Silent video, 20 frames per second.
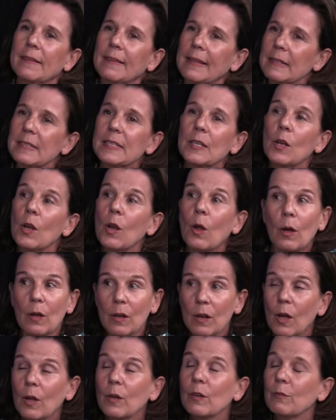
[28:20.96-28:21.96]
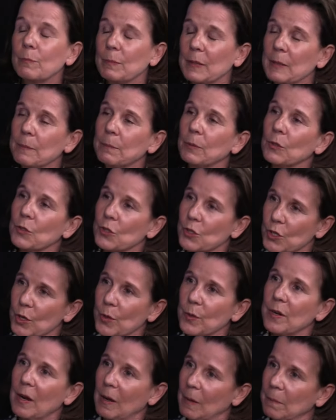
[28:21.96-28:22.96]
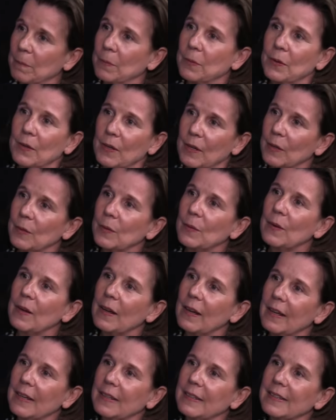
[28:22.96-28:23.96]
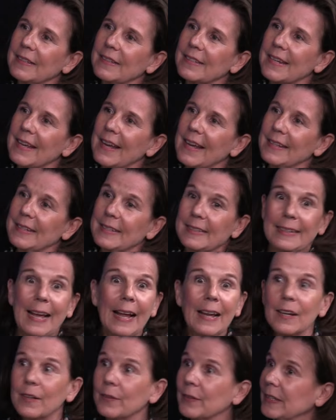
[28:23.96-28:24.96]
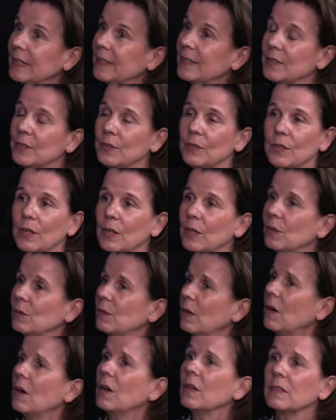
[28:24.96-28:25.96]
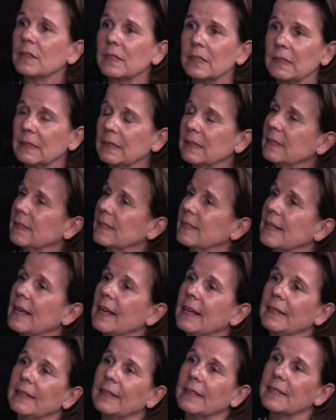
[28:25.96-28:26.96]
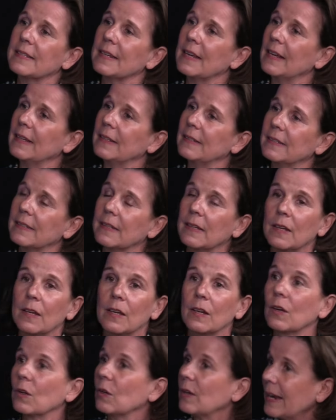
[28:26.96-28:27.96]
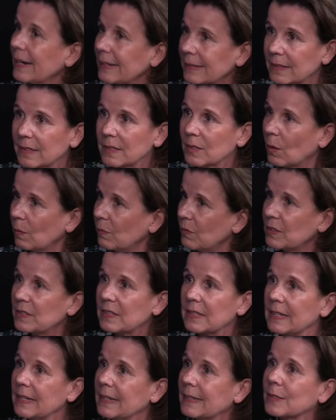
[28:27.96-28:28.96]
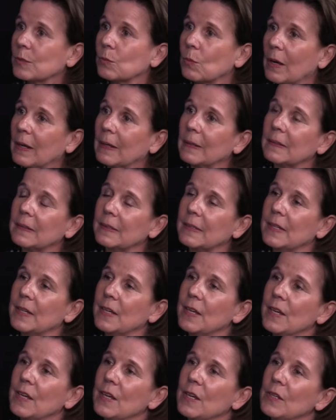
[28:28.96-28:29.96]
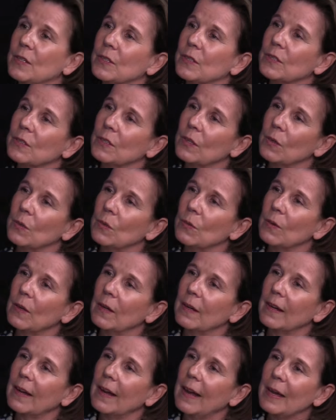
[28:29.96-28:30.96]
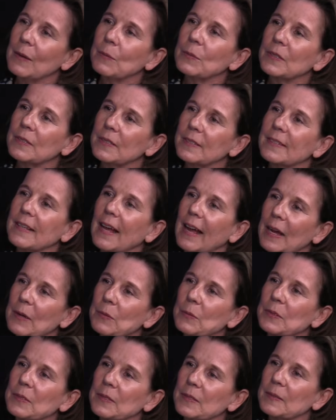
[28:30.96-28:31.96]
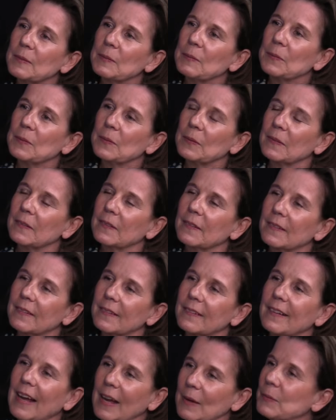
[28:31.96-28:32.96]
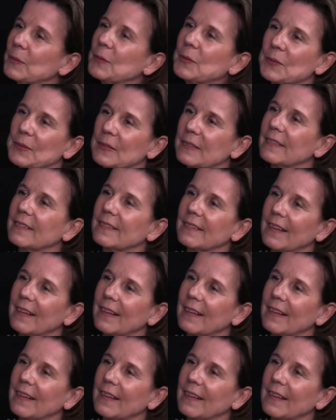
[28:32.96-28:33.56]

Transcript: there's a, lo- a lot of people showed up, mm-hmm. you mm. know, and and galleries, you know, artists and and collectors obviously mm-hmm. as well. So I was I was I was